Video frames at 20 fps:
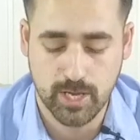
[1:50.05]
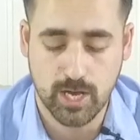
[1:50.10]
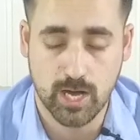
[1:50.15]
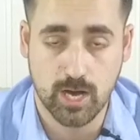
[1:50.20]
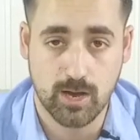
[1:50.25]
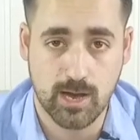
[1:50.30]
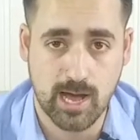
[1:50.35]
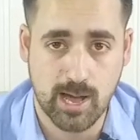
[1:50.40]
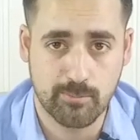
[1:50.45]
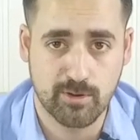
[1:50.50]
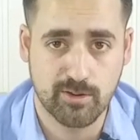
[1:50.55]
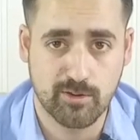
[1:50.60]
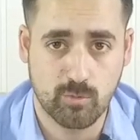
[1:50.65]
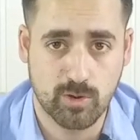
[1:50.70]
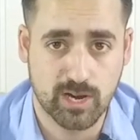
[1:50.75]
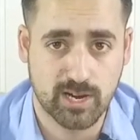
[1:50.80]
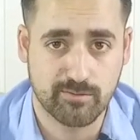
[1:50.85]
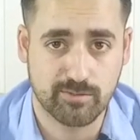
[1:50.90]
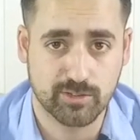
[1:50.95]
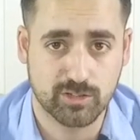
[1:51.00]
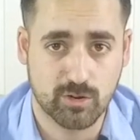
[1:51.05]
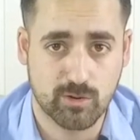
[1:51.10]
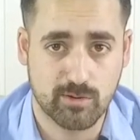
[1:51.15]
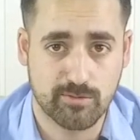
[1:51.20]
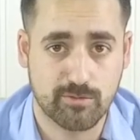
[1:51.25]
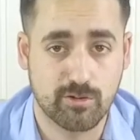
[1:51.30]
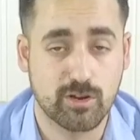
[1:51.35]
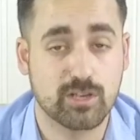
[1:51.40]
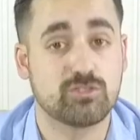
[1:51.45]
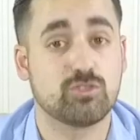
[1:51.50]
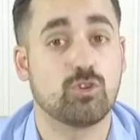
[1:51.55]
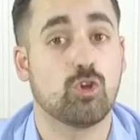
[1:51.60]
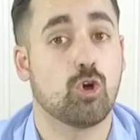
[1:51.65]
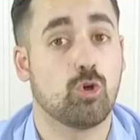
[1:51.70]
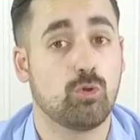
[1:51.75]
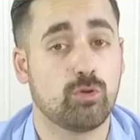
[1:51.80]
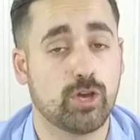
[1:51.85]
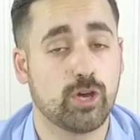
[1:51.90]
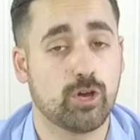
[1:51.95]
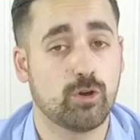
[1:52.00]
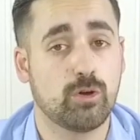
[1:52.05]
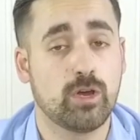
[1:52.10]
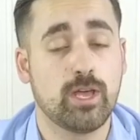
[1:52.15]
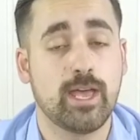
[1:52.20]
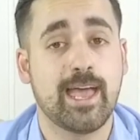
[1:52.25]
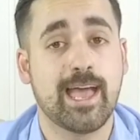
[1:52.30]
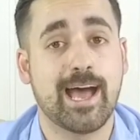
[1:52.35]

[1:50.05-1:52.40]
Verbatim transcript: Uh, I'm a wedding photographer, as you all know.